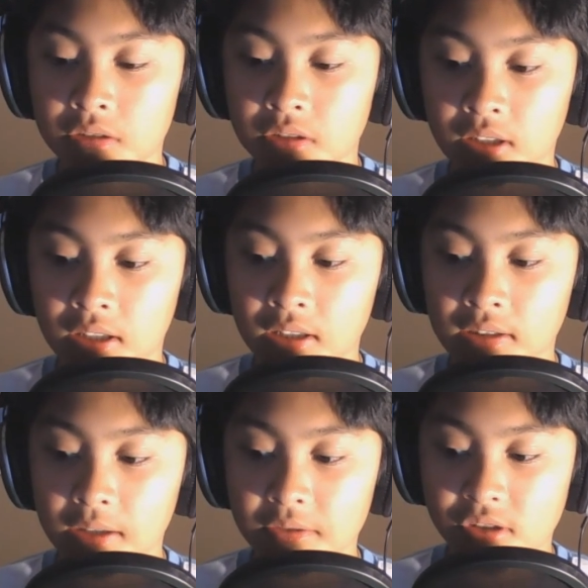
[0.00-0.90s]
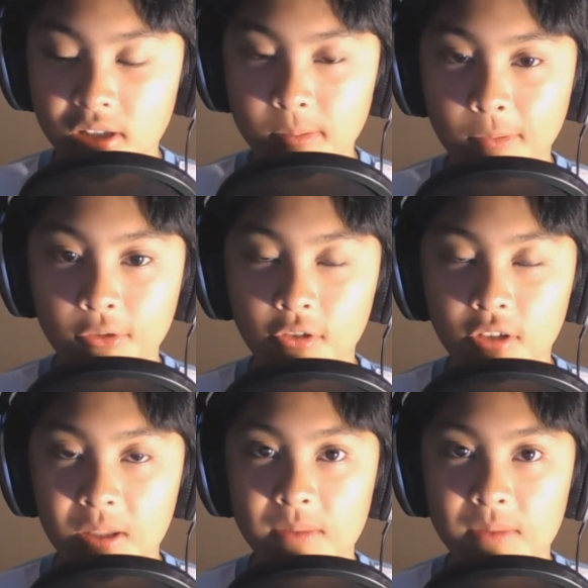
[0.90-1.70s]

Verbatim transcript: yeah, that was just before the Christmas